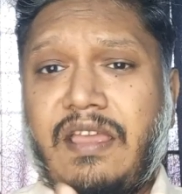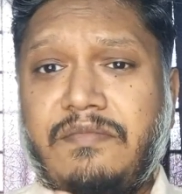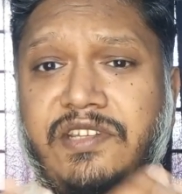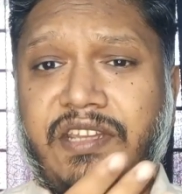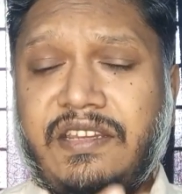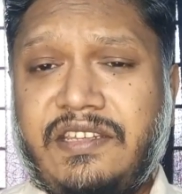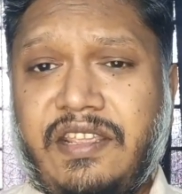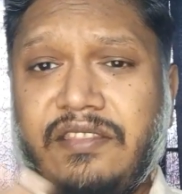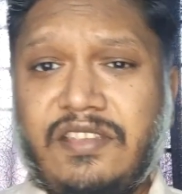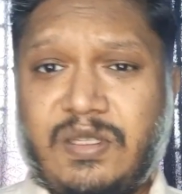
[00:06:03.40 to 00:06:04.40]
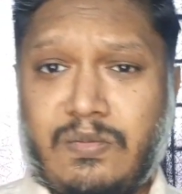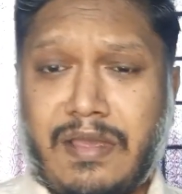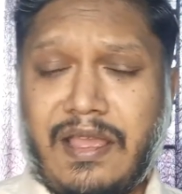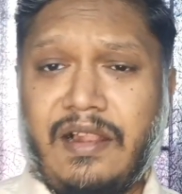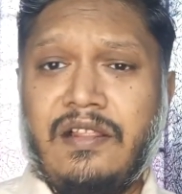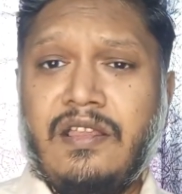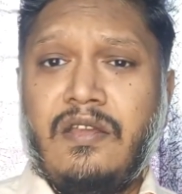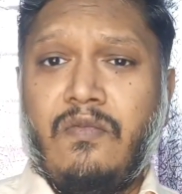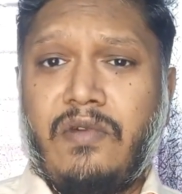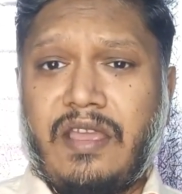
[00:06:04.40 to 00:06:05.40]
I am detecting, the smell,
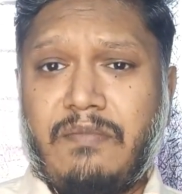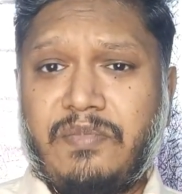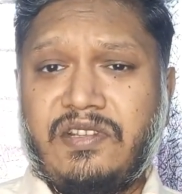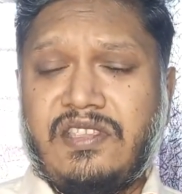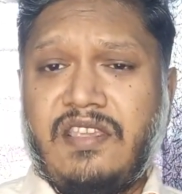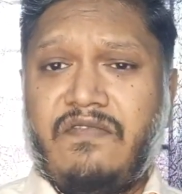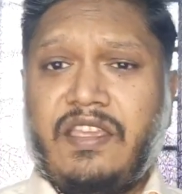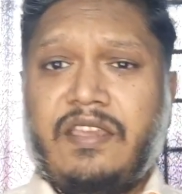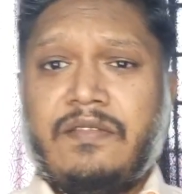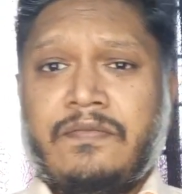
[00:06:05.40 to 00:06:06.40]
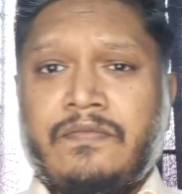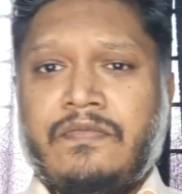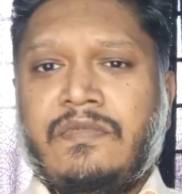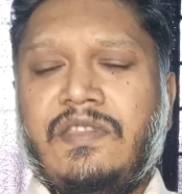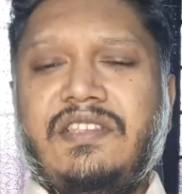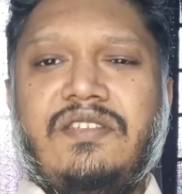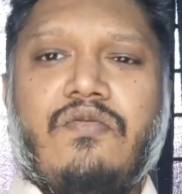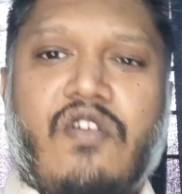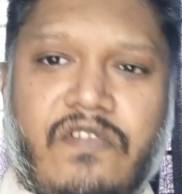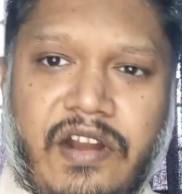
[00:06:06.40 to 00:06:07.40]
what I am perceiving, this is
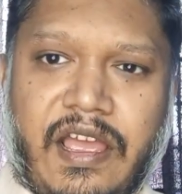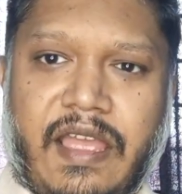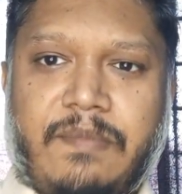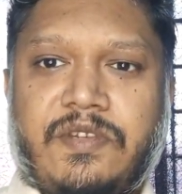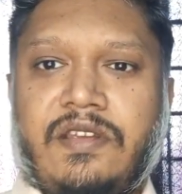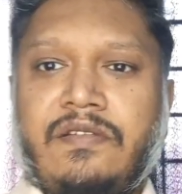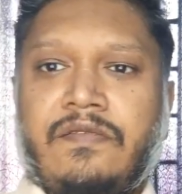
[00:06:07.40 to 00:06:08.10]
overhyped.